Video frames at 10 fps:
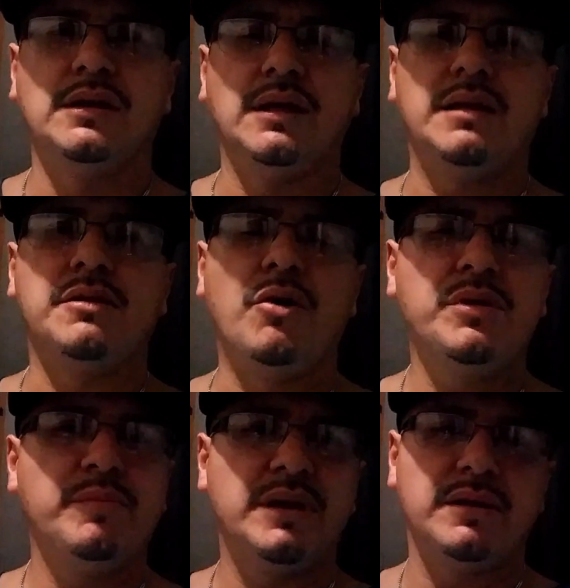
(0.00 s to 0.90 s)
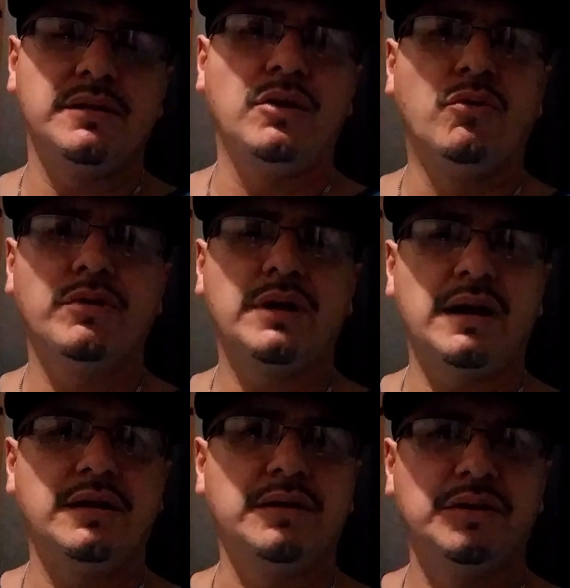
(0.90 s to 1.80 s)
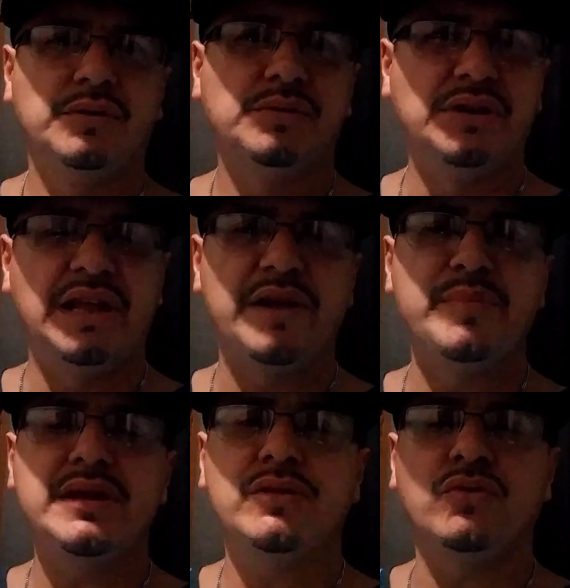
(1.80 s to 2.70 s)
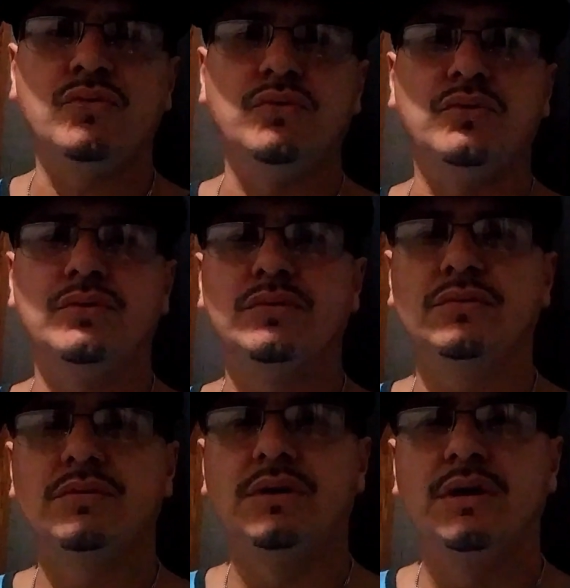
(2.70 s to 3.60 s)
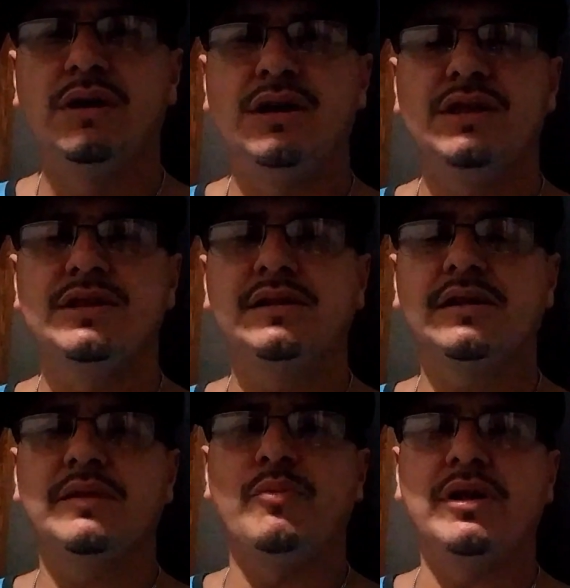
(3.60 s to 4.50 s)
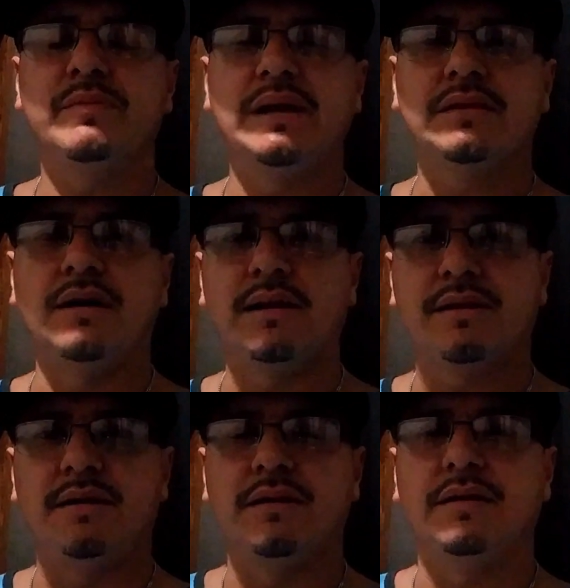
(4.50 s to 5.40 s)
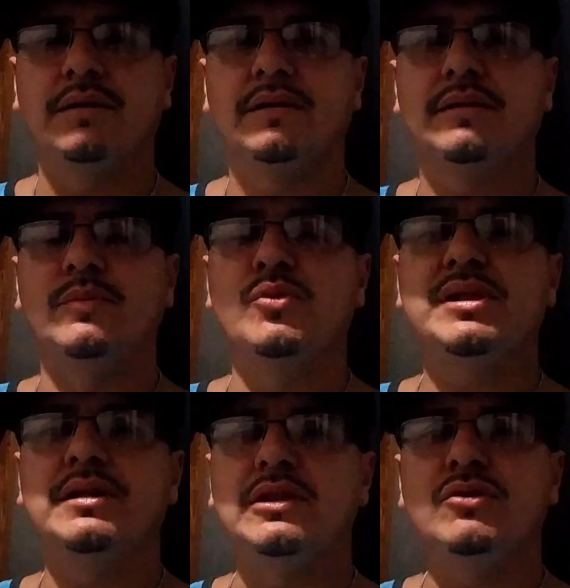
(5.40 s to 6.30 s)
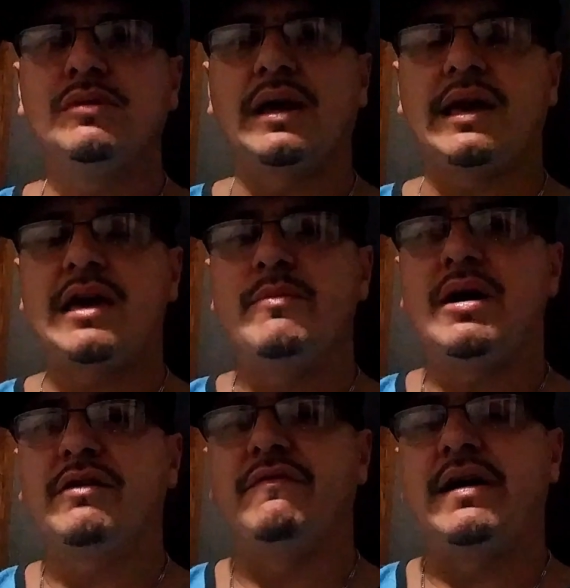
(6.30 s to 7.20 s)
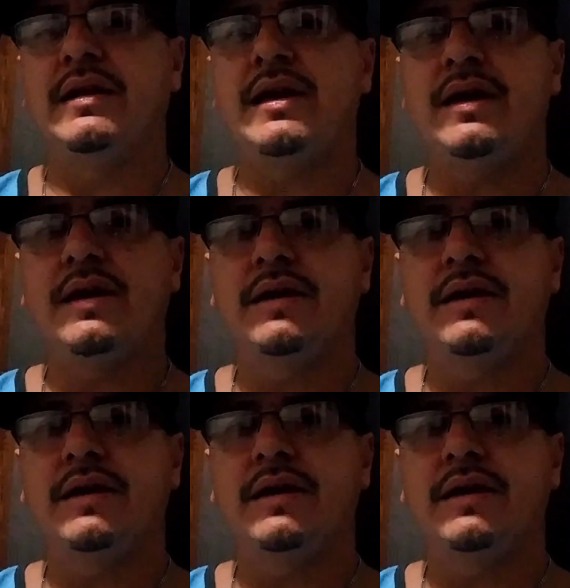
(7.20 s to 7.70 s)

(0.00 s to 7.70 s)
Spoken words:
as always because the Lord kind of led me to just express my thoughts on some recent news that came out of LA.